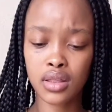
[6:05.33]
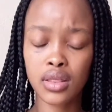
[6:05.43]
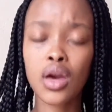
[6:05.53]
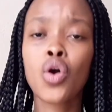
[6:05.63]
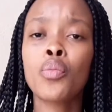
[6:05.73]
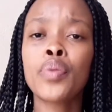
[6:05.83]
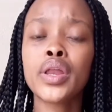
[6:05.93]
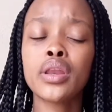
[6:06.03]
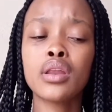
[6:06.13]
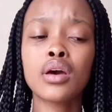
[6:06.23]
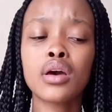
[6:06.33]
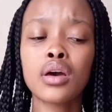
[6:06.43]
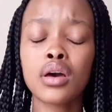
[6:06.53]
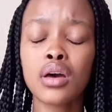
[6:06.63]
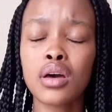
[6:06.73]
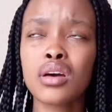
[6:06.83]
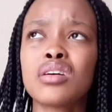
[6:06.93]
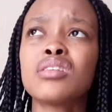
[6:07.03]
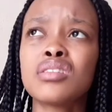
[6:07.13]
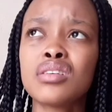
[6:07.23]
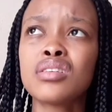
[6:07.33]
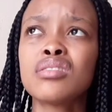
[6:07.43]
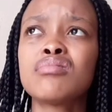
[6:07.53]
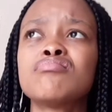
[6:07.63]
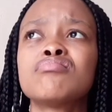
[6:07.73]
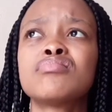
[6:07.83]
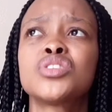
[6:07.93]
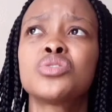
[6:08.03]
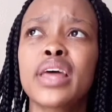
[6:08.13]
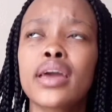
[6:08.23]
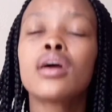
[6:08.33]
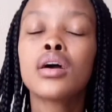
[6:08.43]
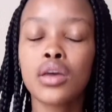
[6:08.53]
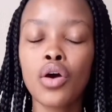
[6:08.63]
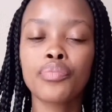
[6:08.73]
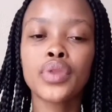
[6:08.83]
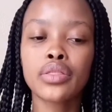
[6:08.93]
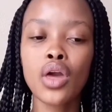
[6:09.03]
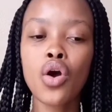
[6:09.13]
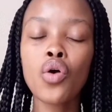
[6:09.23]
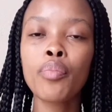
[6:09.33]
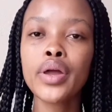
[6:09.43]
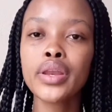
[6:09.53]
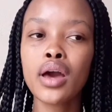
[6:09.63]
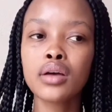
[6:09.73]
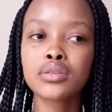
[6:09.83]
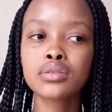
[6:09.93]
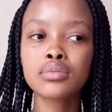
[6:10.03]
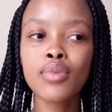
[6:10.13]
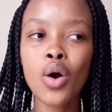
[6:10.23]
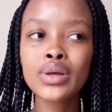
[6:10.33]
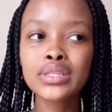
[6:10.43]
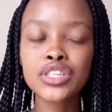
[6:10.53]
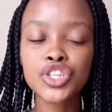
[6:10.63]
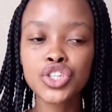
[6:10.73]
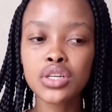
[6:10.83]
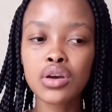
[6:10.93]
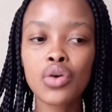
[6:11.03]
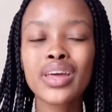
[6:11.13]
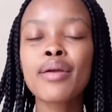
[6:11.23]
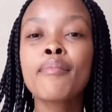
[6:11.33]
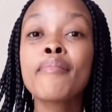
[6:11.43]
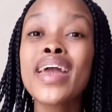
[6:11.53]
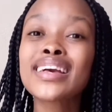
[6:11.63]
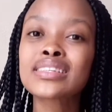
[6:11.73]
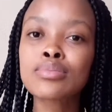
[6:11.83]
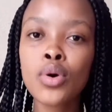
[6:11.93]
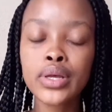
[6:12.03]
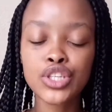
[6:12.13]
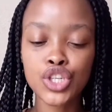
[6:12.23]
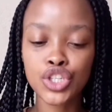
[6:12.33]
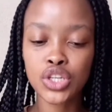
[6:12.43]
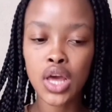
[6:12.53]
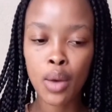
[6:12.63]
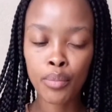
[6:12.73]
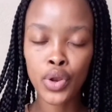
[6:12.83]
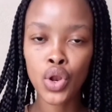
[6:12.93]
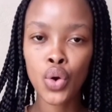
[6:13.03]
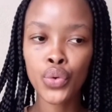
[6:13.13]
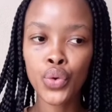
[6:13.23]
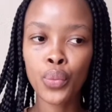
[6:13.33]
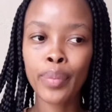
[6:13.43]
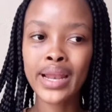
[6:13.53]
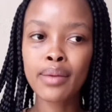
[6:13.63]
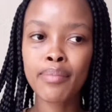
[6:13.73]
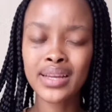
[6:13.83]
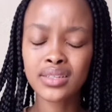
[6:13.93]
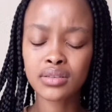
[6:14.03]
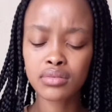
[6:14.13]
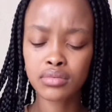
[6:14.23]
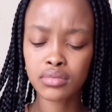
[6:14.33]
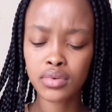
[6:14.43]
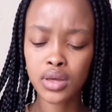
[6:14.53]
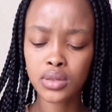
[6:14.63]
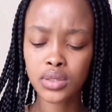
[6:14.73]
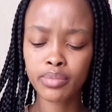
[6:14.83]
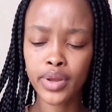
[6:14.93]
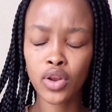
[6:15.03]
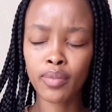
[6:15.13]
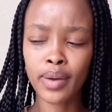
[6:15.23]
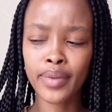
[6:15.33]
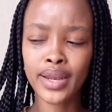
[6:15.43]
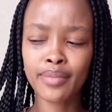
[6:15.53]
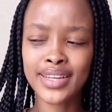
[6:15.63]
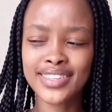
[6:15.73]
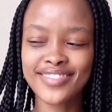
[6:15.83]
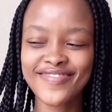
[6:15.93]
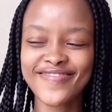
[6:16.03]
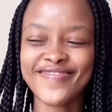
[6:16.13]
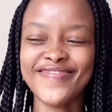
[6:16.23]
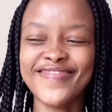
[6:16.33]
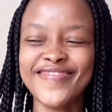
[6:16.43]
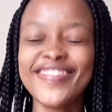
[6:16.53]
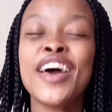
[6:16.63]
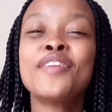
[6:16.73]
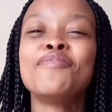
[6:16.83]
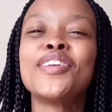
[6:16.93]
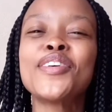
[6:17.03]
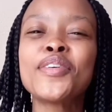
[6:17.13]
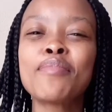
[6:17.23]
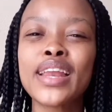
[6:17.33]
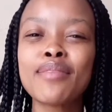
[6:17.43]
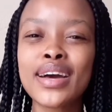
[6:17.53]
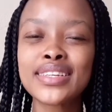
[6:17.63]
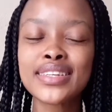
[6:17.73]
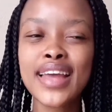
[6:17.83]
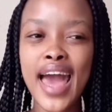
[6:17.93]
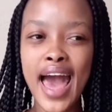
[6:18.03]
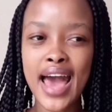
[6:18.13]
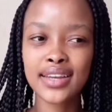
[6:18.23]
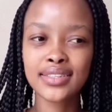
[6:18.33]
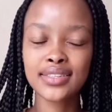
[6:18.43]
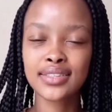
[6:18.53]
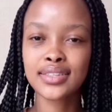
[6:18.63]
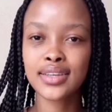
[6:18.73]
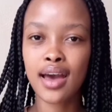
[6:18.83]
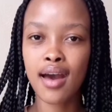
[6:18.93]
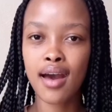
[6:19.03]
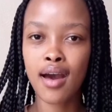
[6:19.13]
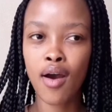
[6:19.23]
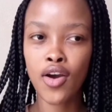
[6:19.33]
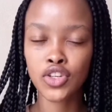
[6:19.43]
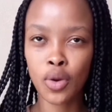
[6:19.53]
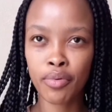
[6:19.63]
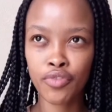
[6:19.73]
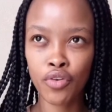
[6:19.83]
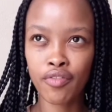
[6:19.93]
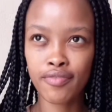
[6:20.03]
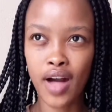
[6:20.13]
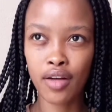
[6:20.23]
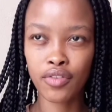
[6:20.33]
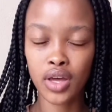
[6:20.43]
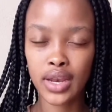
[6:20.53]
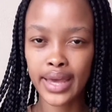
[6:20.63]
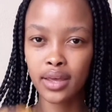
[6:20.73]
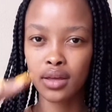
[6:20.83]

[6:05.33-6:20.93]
they open, do they? Yeah, they open a small incision. Okay, they make a small incision below your belly button. Is it below my belly button? Below your belly button, and just on top of your vulva, like